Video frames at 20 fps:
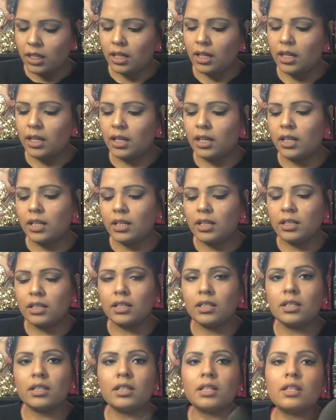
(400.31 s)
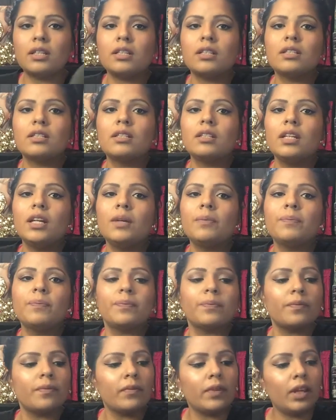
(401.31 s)
And so yeah,
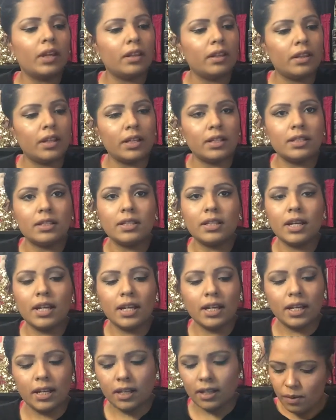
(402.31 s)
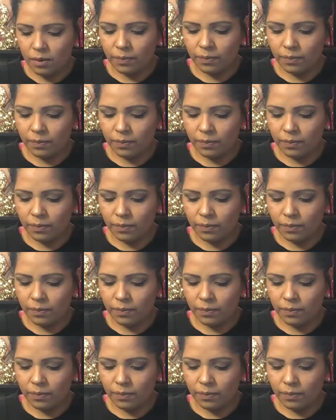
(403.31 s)
that's that.